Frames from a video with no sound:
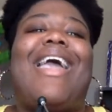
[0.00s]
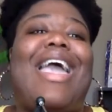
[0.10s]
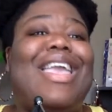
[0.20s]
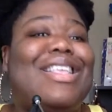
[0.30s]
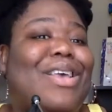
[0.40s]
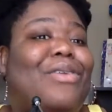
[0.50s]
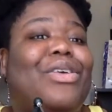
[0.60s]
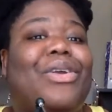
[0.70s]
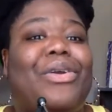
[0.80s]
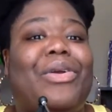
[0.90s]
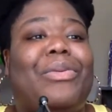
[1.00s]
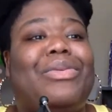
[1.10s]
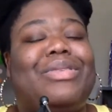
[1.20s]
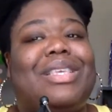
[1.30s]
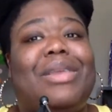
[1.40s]
and he told the current
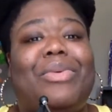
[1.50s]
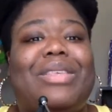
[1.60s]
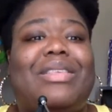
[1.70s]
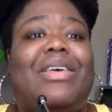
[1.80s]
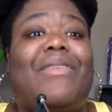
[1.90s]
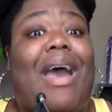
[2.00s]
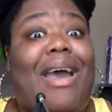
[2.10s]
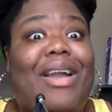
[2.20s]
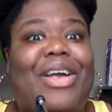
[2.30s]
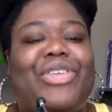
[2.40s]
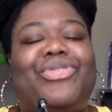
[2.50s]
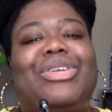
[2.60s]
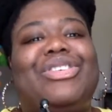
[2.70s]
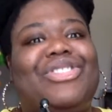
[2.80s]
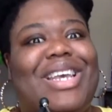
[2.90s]
sitting president of our
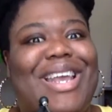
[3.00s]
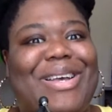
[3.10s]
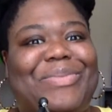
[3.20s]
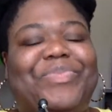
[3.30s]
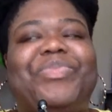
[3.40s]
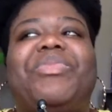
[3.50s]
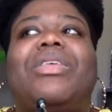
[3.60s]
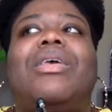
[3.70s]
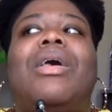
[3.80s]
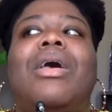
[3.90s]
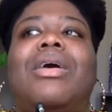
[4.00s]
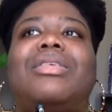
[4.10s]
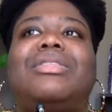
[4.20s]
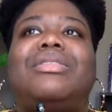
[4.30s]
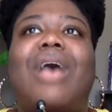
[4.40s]
country to shut up.
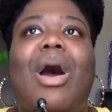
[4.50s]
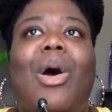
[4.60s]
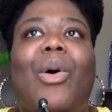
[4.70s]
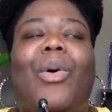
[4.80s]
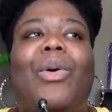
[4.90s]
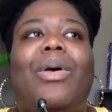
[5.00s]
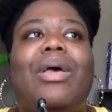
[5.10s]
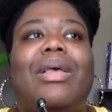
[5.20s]
So,